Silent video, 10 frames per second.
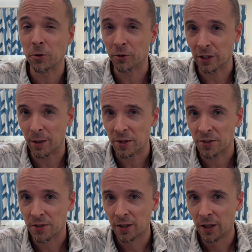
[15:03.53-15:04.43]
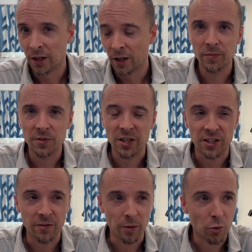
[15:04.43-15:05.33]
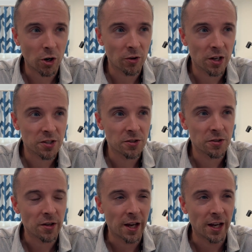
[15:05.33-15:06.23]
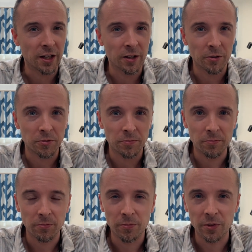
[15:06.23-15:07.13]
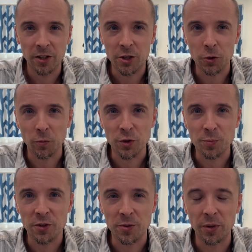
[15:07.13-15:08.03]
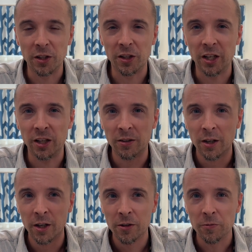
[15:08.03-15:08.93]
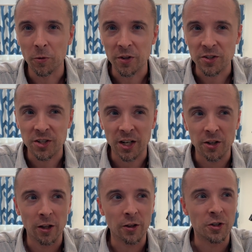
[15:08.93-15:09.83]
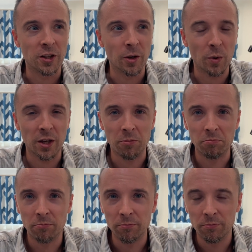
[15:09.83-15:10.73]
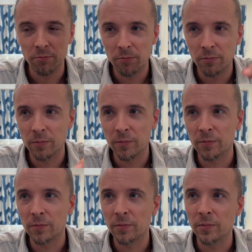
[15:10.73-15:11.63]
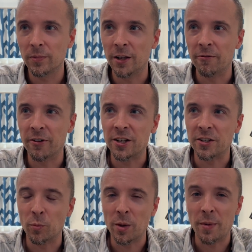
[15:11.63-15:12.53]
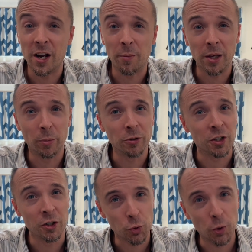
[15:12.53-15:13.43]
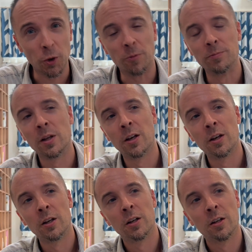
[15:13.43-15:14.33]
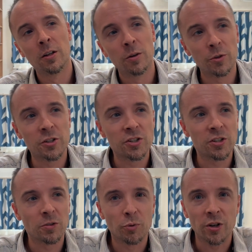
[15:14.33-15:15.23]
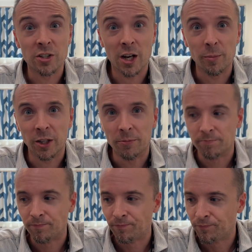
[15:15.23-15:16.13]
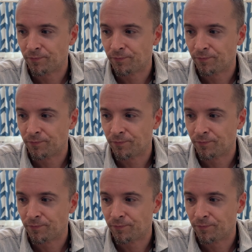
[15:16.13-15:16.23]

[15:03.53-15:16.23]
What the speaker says: ethical dilemmas, scientific progress and the nature of responsibility for this technology that we invent and we may not be able to control, which is still pretty timely.